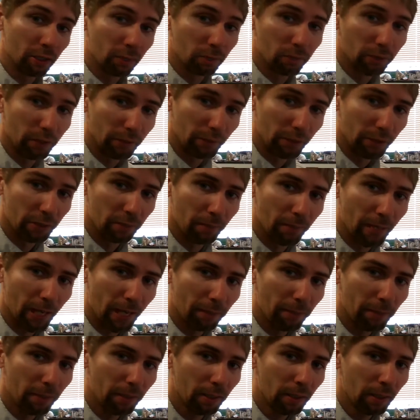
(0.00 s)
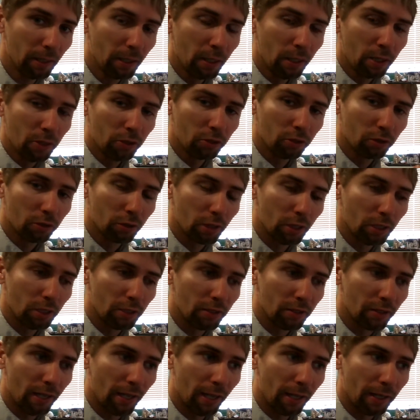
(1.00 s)
previous mapping
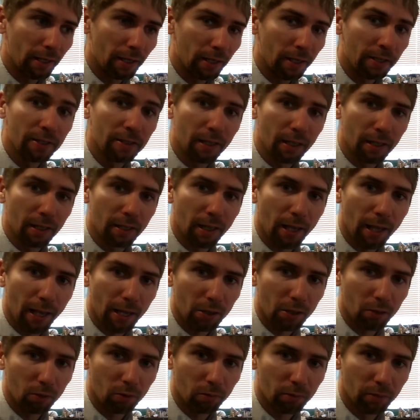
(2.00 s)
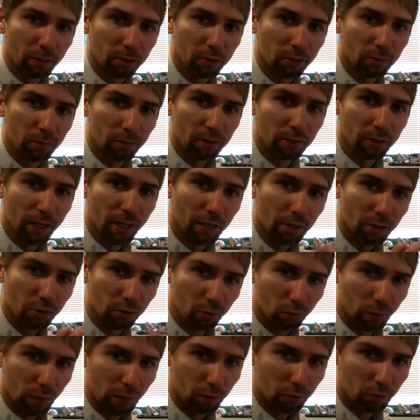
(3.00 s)
is that it's annual measurements and it's
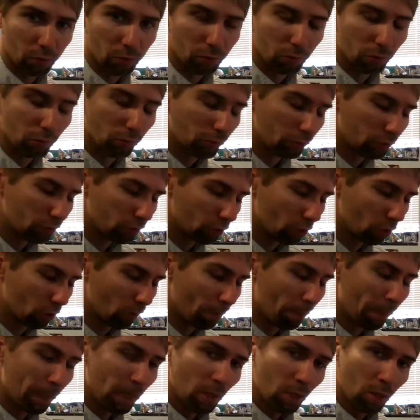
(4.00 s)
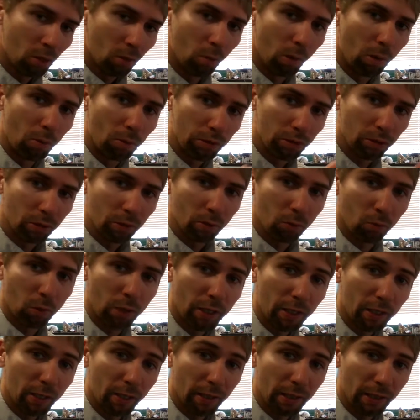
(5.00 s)
ground truth. So what went
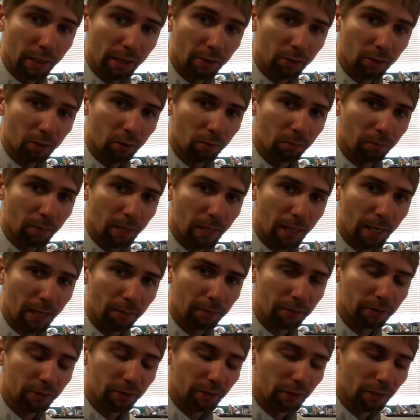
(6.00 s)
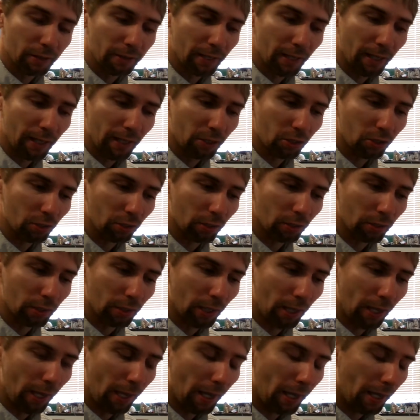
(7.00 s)
into the interim maps is
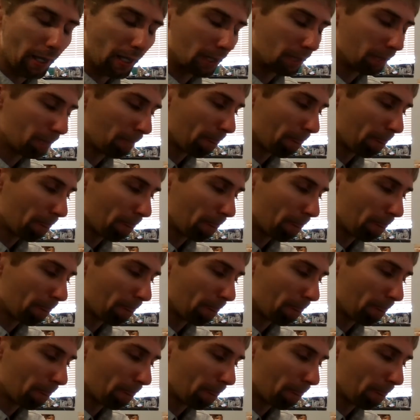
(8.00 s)
actually